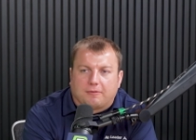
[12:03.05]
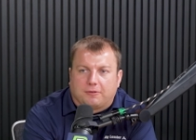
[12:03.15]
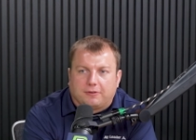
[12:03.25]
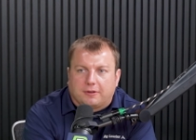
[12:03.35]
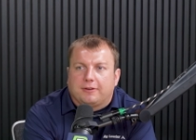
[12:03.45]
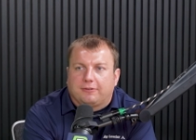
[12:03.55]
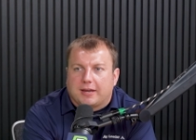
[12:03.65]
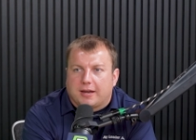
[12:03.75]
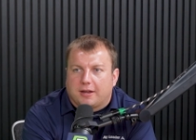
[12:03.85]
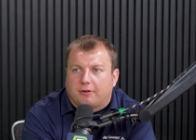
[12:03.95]
physically
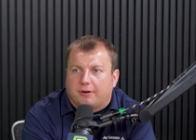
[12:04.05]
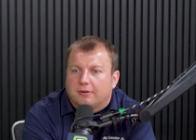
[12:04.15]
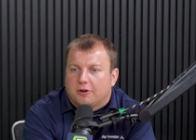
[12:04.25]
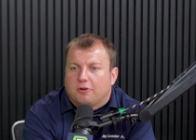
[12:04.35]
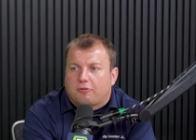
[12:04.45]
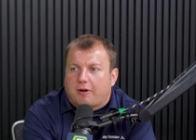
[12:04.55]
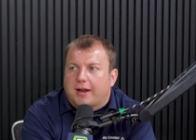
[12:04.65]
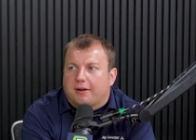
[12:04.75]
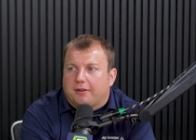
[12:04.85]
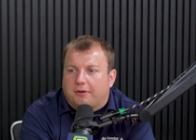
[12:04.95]
seeing it or
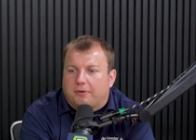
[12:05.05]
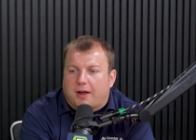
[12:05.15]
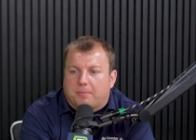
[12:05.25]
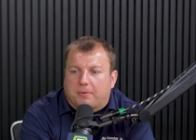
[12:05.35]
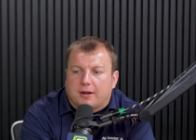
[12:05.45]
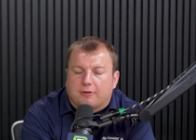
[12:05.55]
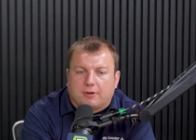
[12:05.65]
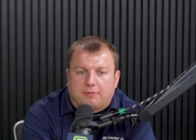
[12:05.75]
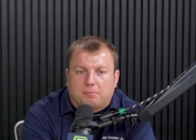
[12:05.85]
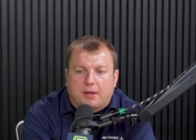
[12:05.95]
trying it on their own
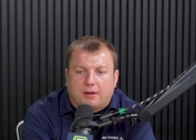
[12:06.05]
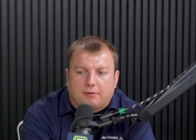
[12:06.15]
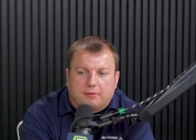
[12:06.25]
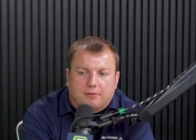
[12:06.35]
operation has been